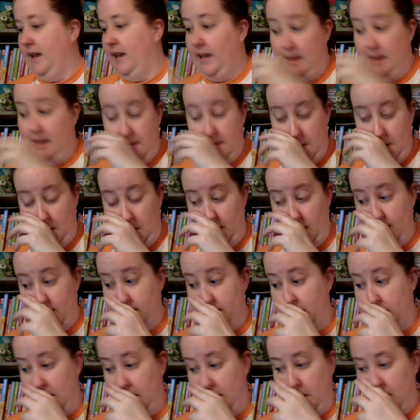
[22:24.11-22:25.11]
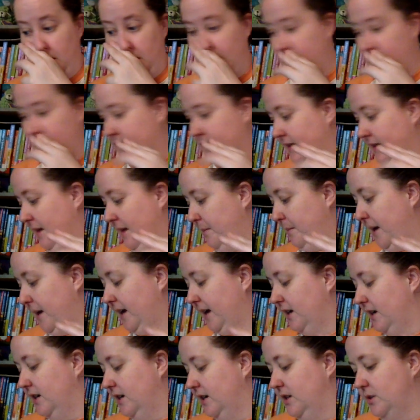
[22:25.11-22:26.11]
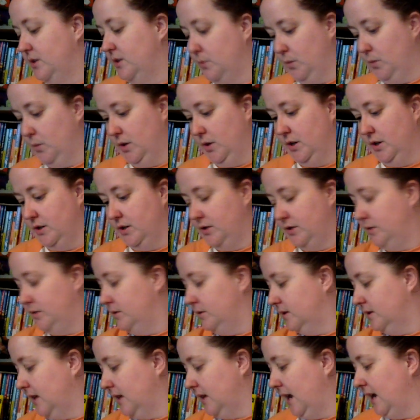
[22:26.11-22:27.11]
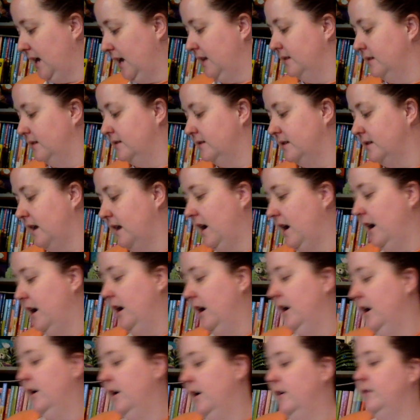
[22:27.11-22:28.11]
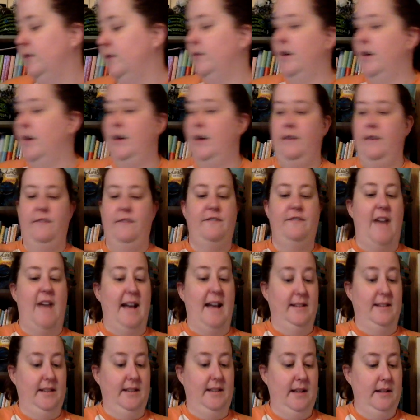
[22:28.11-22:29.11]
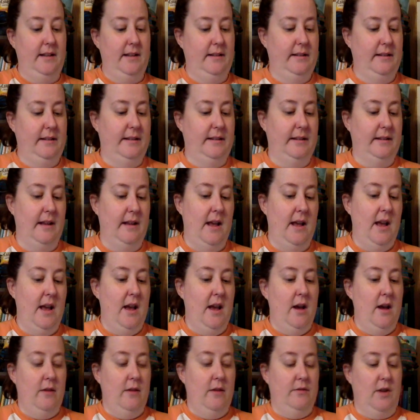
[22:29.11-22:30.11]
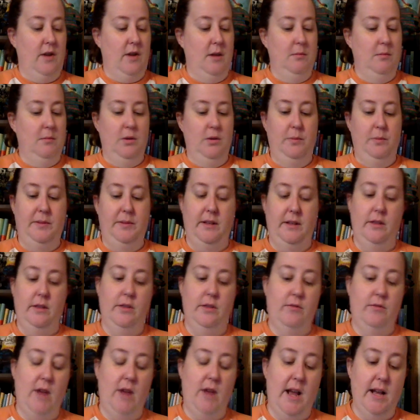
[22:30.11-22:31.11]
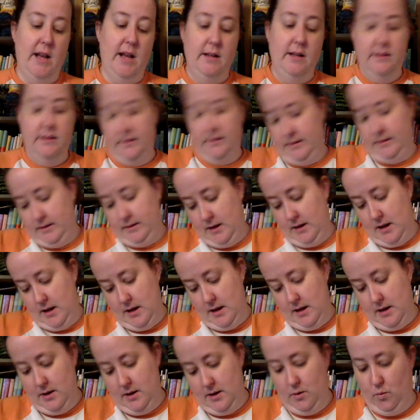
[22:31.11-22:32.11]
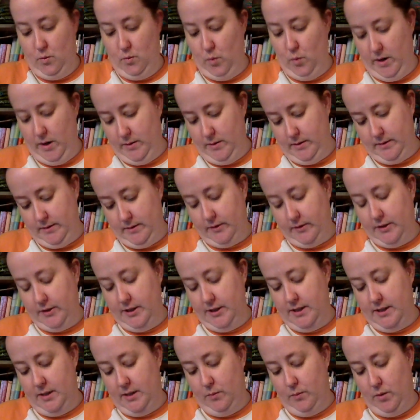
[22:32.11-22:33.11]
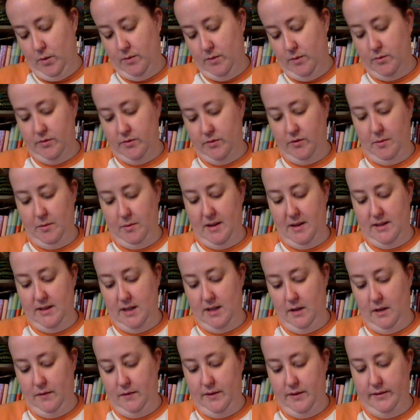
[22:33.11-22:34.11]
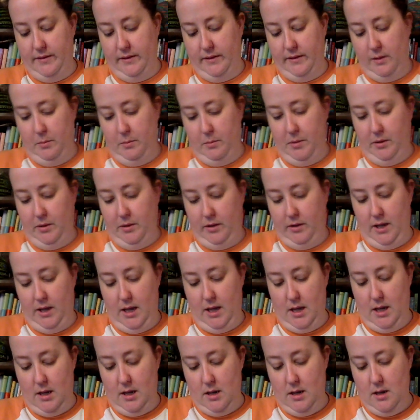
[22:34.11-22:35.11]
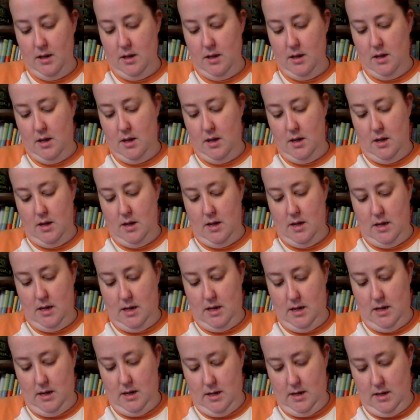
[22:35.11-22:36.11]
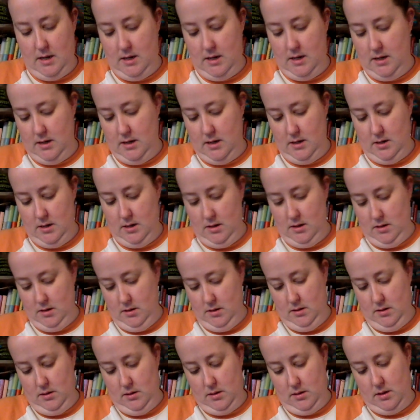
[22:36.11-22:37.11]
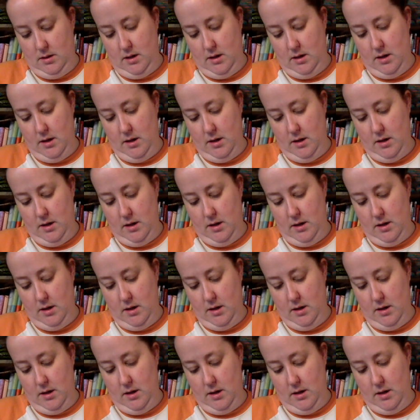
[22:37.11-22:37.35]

And also in that package were two skeins of facets from Loops and Threads. One was for Kristen and one was for myself. This is a bulky. It is...